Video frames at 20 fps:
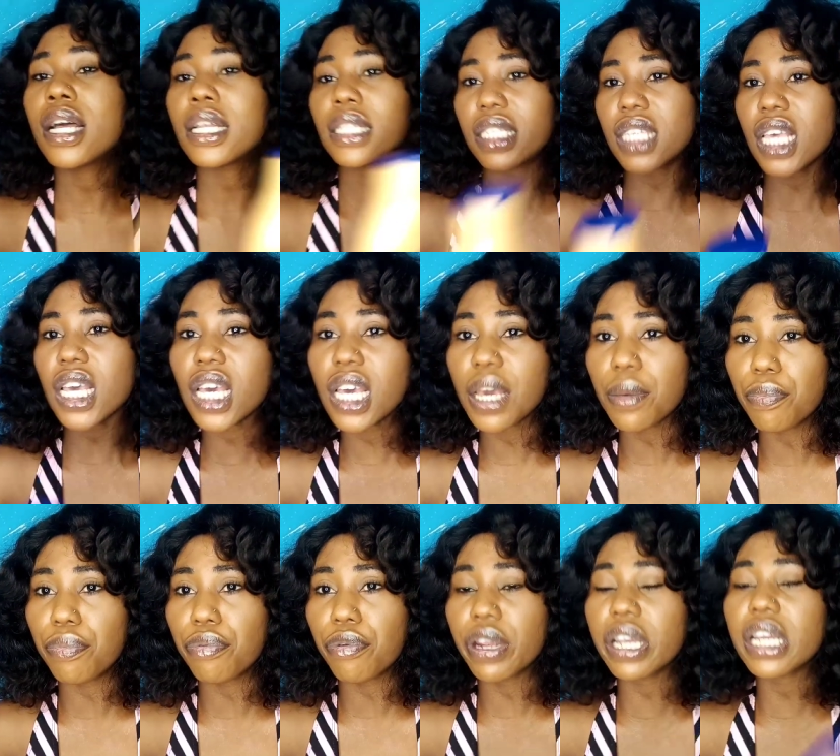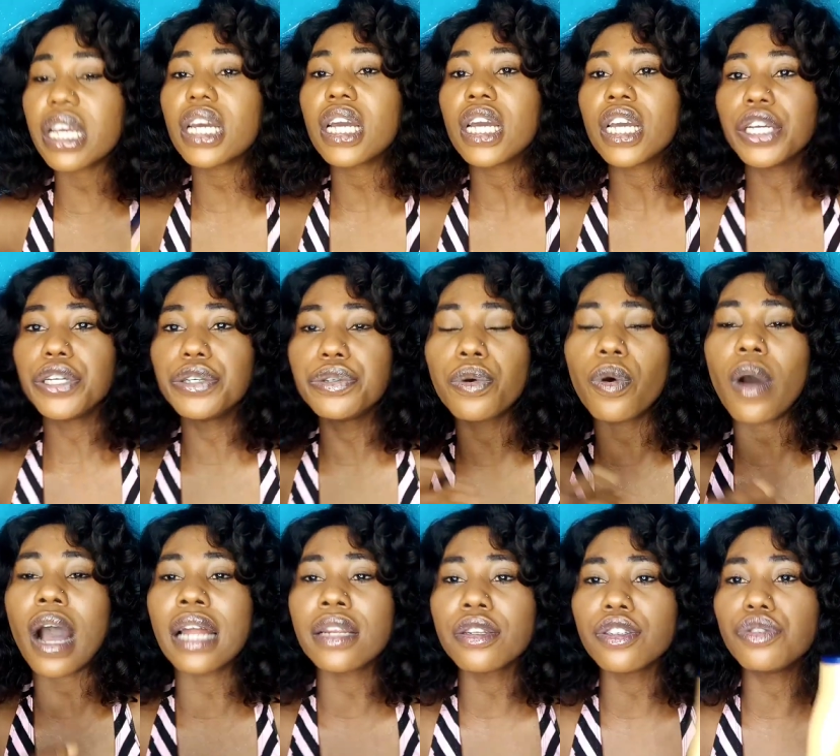Take a break, you know,
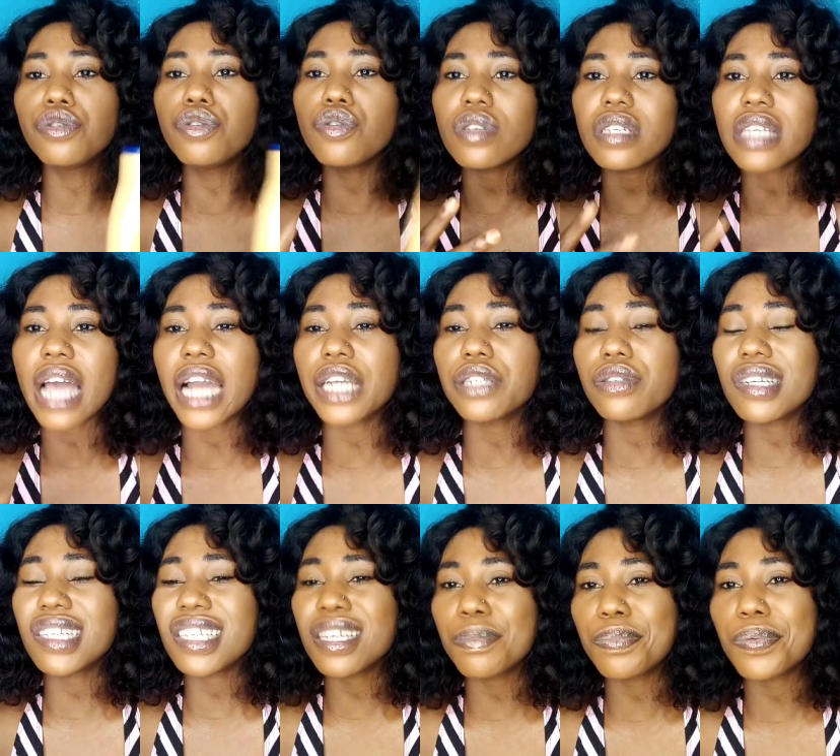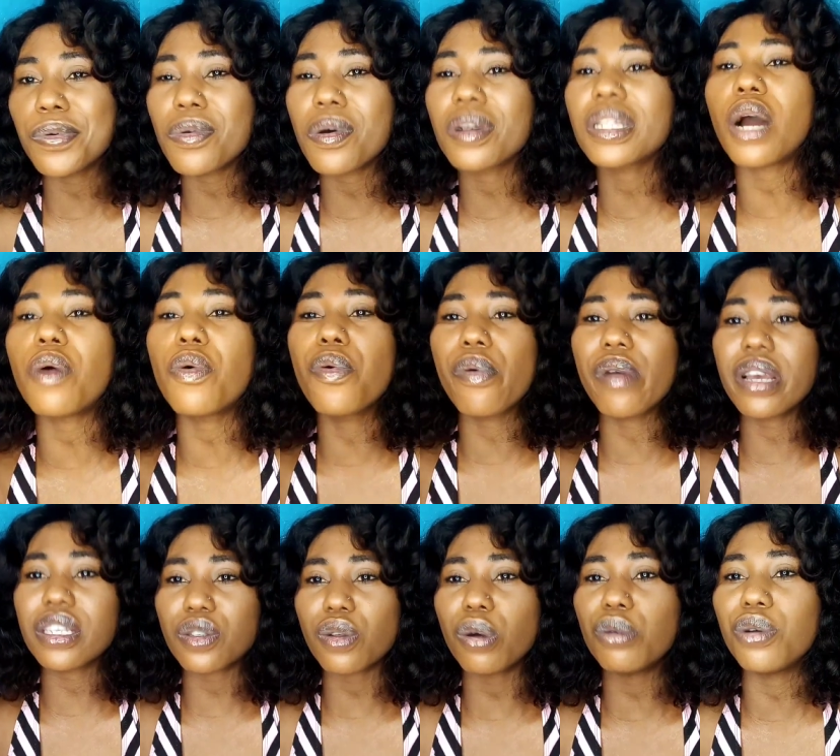and use hydrating product that will
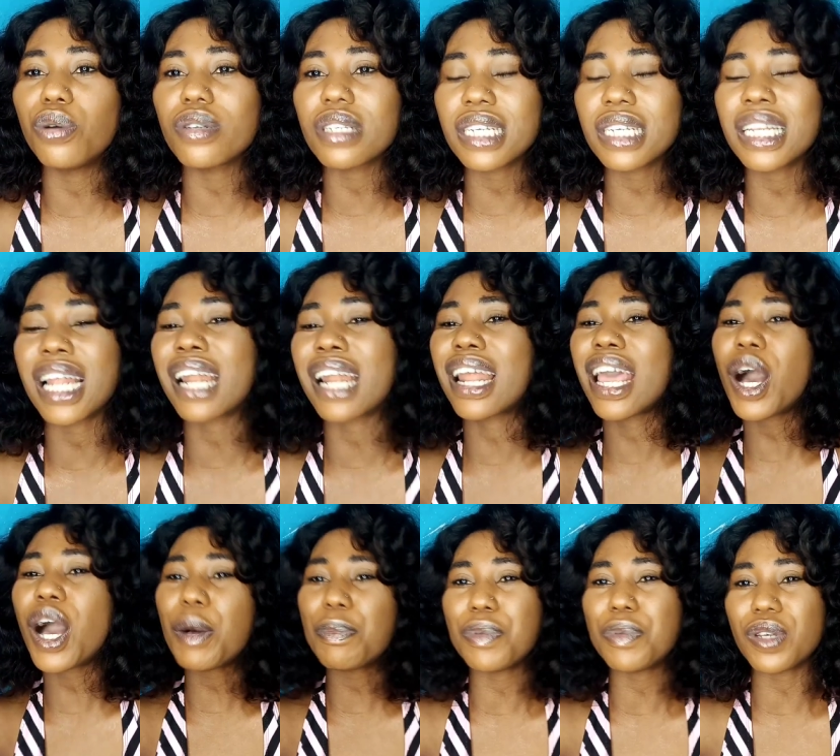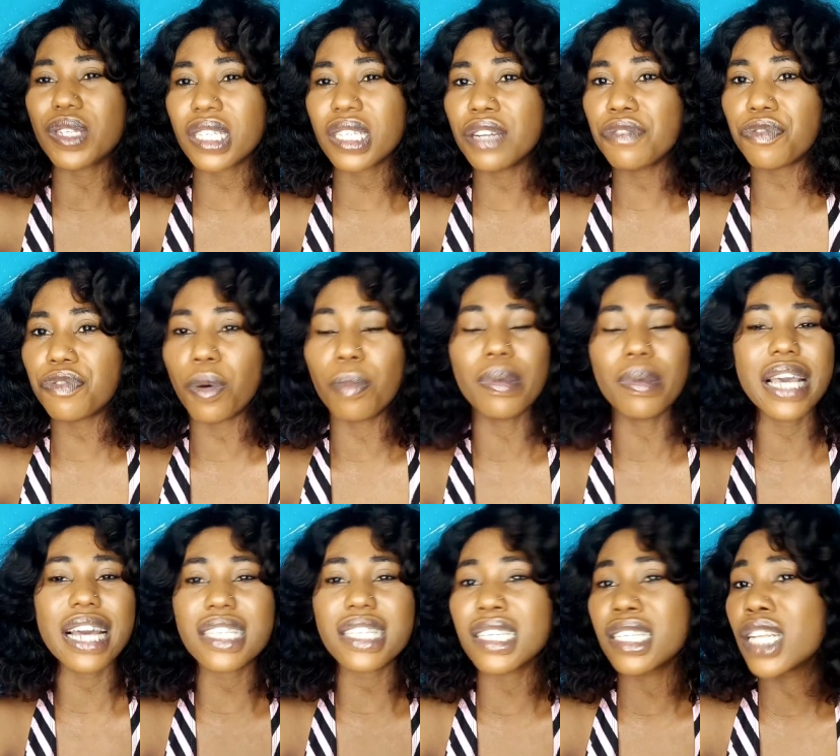restore your skin and help your skin from
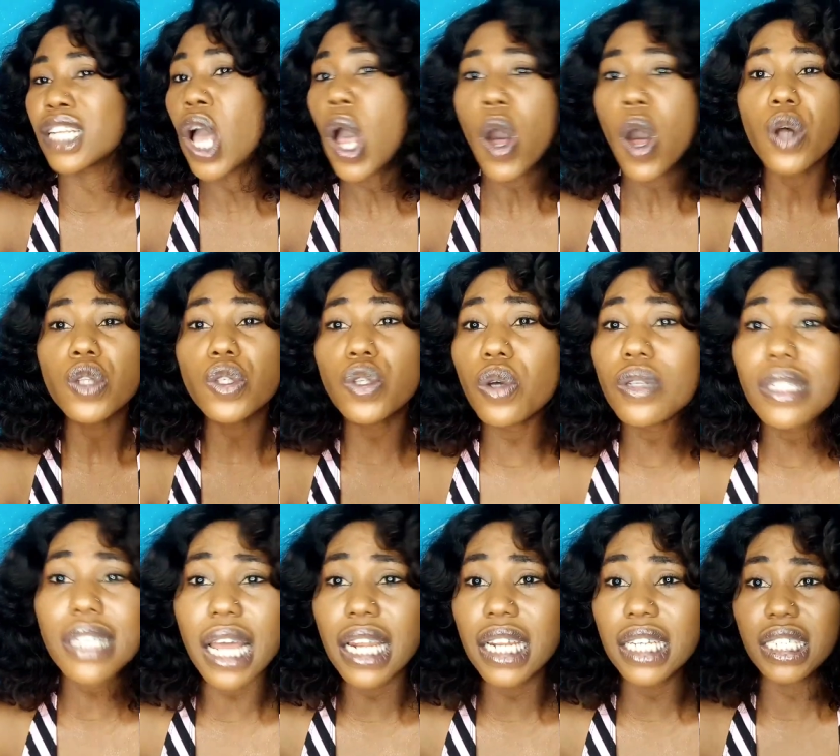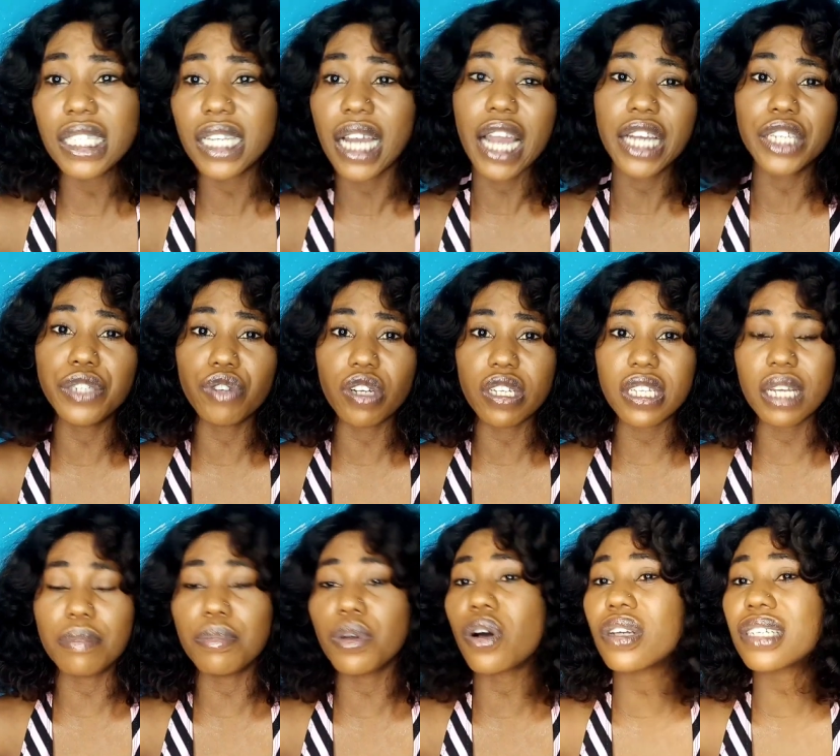getting totally dehydrated,
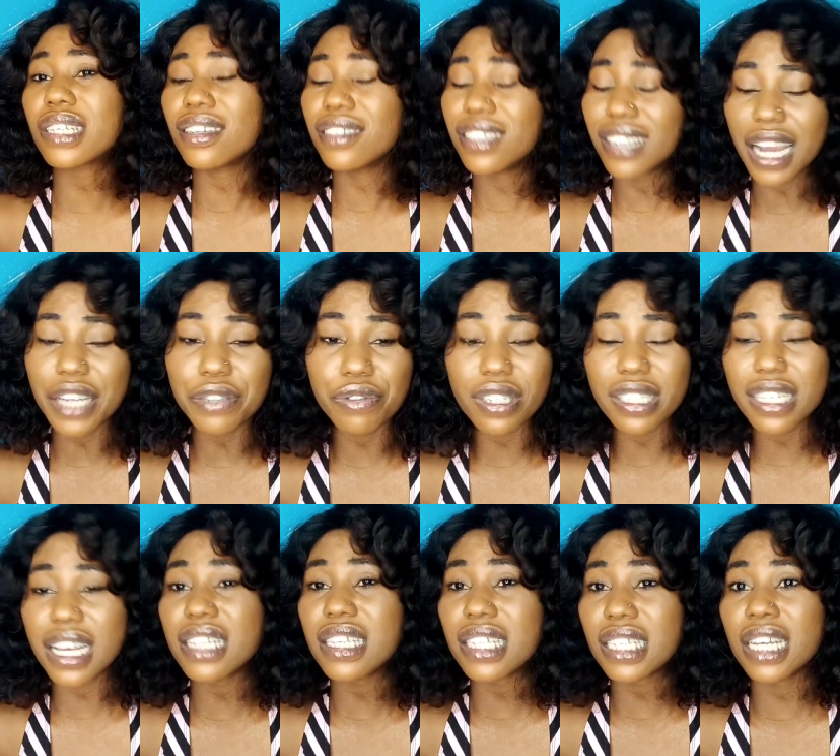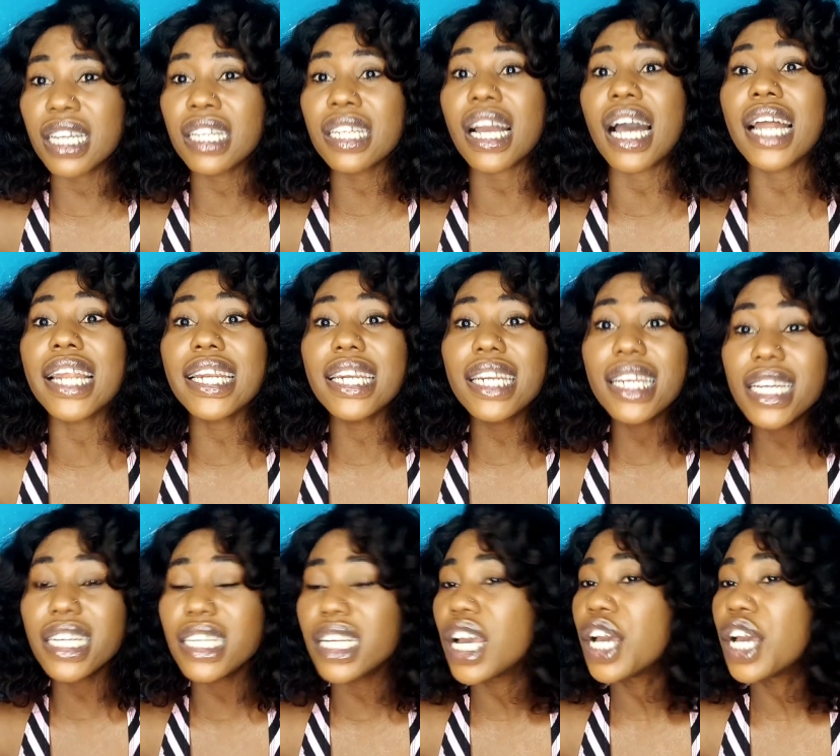because a dehydrated skin can lead